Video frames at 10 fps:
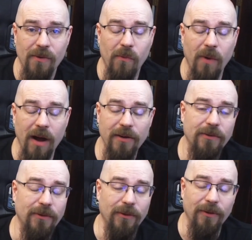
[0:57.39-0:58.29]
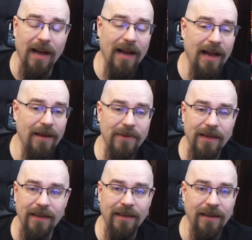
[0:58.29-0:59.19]
wonderful. I
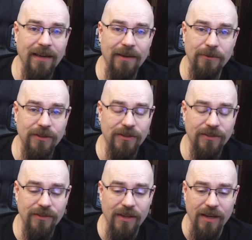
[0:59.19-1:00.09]
mean, it was.